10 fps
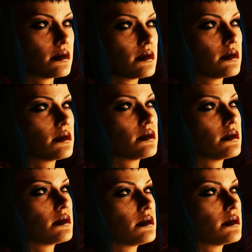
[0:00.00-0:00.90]
So where's
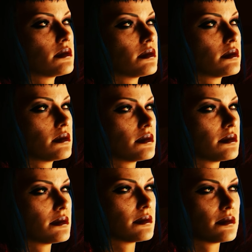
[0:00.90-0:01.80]
this chip hiding,
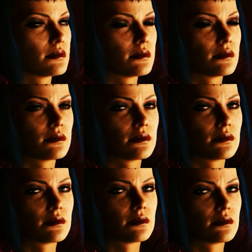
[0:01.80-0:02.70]
exactly?
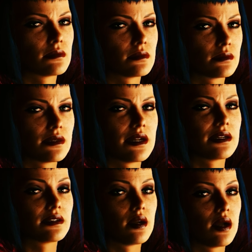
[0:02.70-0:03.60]
In a
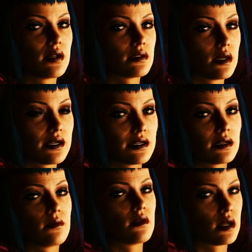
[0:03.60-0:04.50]
suite on the top